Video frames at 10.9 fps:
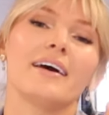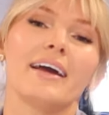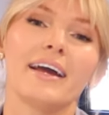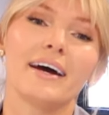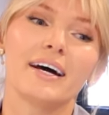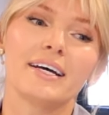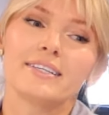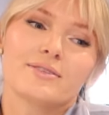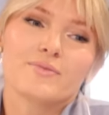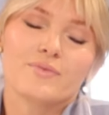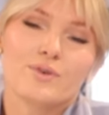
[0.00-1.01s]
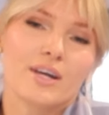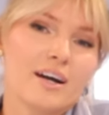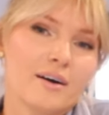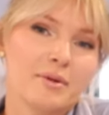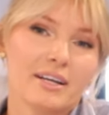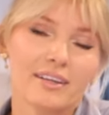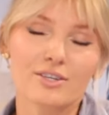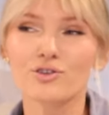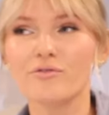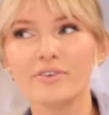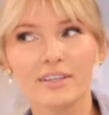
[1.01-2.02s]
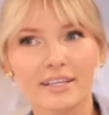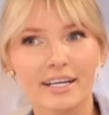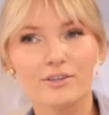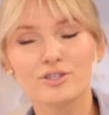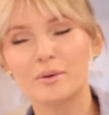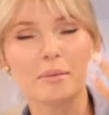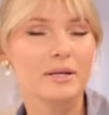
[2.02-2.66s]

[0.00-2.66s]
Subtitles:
and you can't, I mean, unless you fill it in or something.